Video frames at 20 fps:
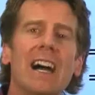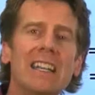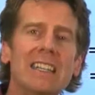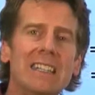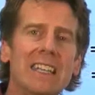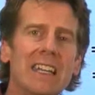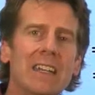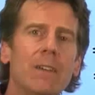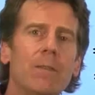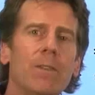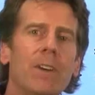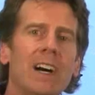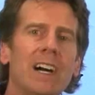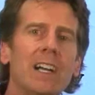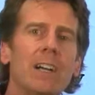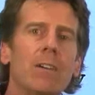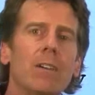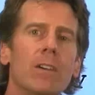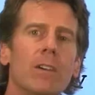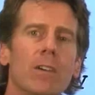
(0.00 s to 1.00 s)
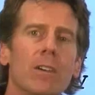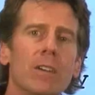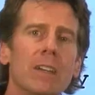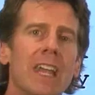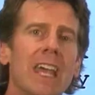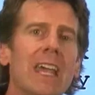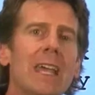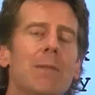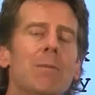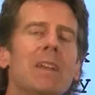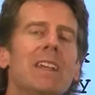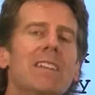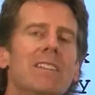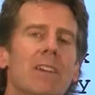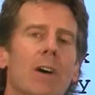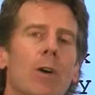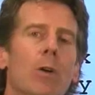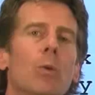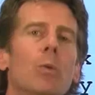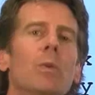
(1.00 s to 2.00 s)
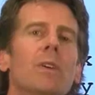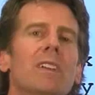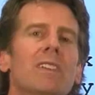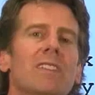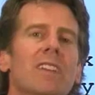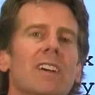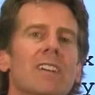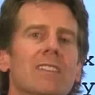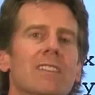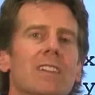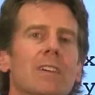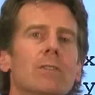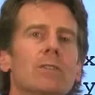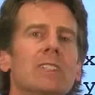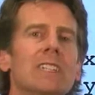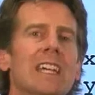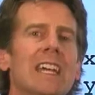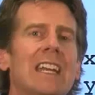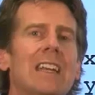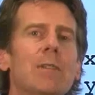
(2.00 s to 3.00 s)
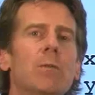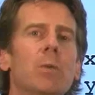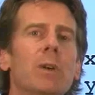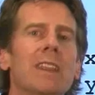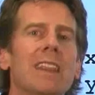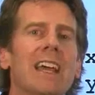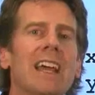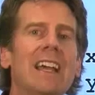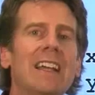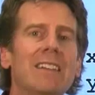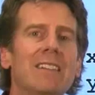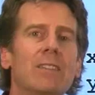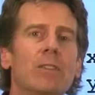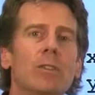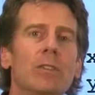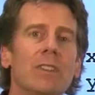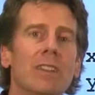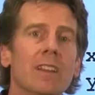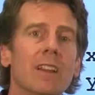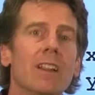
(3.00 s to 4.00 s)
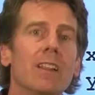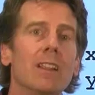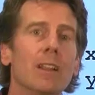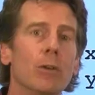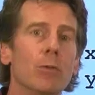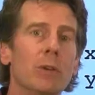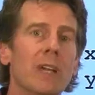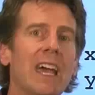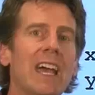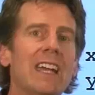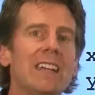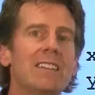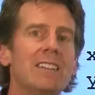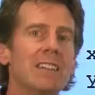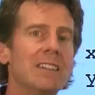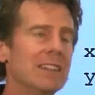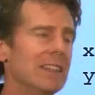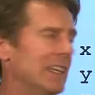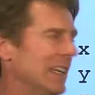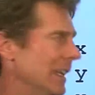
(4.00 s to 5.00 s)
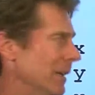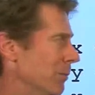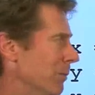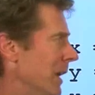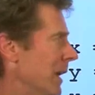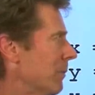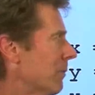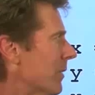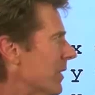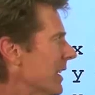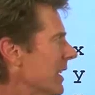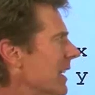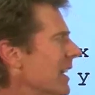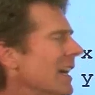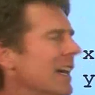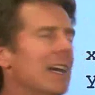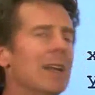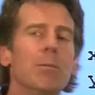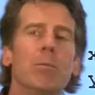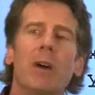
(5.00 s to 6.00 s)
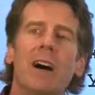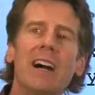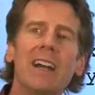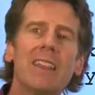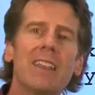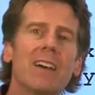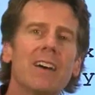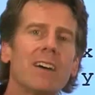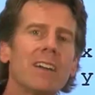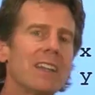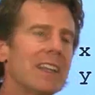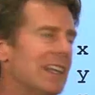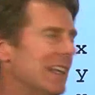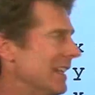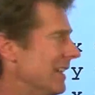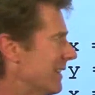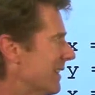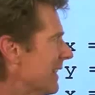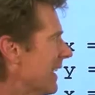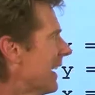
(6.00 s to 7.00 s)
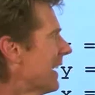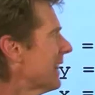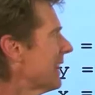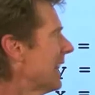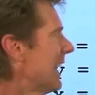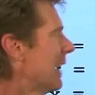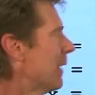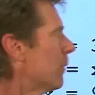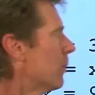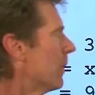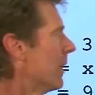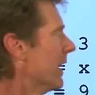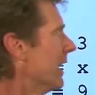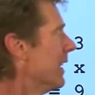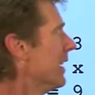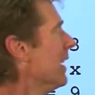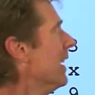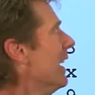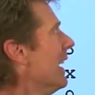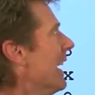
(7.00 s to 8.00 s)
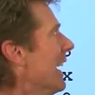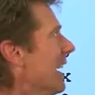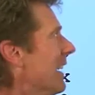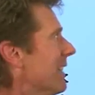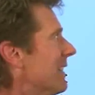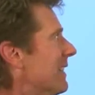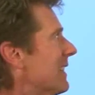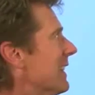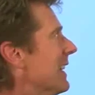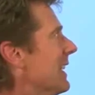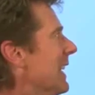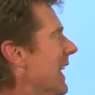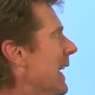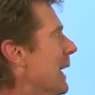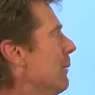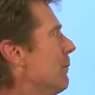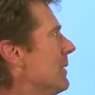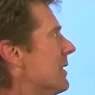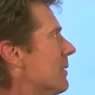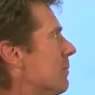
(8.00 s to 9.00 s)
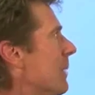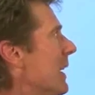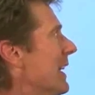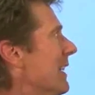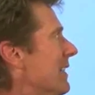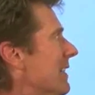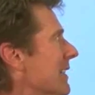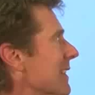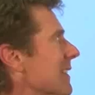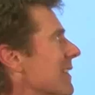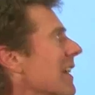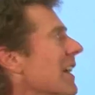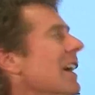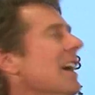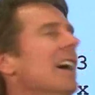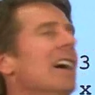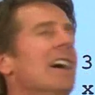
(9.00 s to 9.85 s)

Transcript: identifier or name is always associated with a certain location in memory. In Python, it's not that way, and it's the namespace's